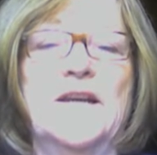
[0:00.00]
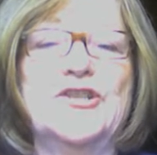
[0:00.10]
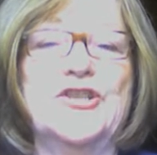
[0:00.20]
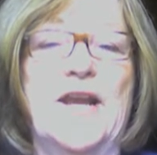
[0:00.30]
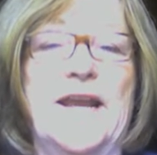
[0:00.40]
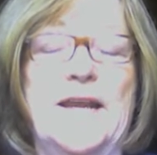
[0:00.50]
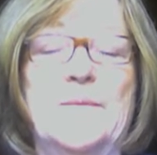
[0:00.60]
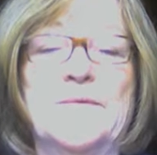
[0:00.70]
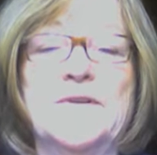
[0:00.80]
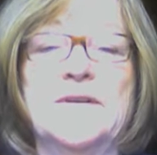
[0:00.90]

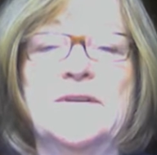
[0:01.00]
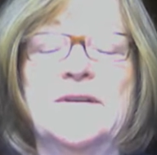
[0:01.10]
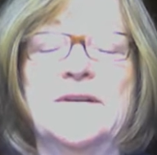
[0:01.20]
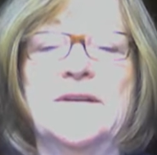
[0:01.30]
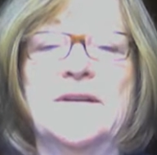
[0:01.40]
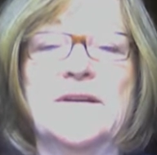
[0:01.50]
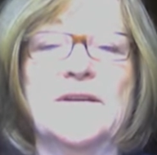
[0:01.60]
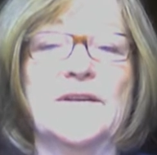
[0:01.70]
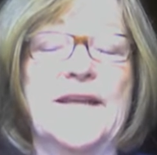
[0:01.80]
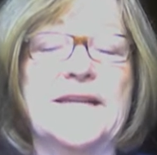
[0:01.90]
shamed,
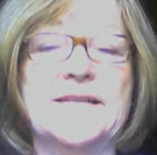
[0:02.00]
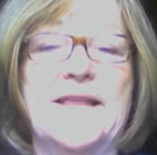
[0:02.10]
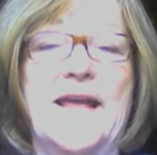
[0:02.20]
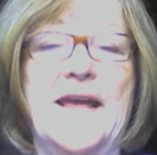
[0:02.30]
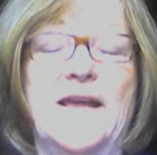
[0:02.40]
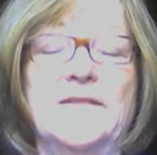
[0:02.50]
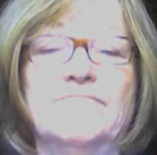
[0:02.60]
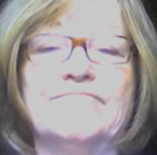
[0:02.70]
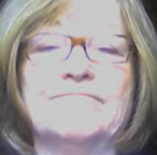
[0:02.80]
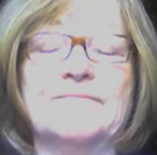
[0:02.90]
less than,